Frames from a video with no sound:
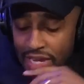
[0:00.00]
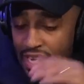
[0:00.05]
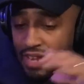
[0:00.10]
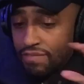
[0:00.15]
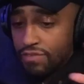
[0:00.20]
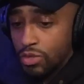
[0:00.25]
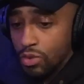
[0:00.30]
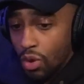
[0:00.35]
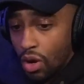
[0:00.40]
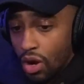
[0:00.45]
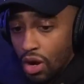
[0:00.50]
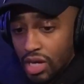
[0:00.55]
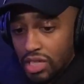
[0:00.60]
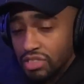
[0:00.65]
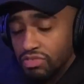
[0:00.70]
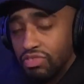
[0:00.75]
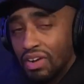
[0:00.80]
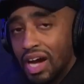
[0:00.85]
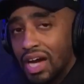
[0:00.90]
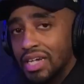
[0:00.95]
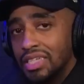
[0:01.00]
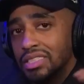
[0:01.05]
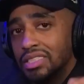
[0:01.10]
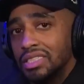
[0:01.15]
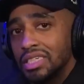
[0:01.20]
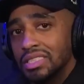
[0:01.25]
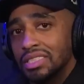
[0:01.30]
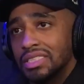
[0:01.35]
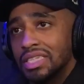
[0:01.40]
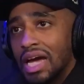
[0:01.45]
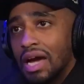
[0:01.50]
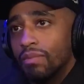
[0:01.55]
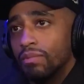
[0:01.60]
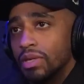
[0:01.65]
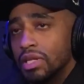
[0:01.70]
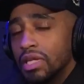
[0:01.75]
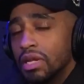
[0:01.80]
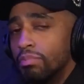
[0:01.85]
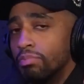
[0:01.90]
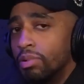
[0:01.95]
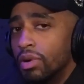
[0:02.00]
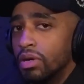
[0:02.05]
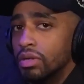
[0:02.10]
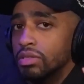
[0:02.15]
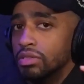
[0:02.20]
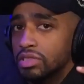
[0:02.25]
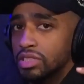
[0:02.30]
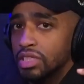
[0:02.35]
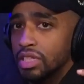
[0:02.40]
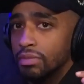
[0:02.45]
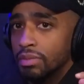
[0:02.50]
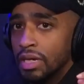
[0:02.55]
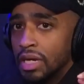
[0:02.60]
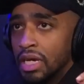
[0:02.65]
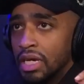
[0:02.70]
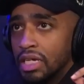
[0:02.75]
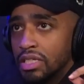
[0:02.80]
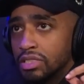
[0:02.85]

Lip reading: And if you are, it's fine. It's just not really a partnership.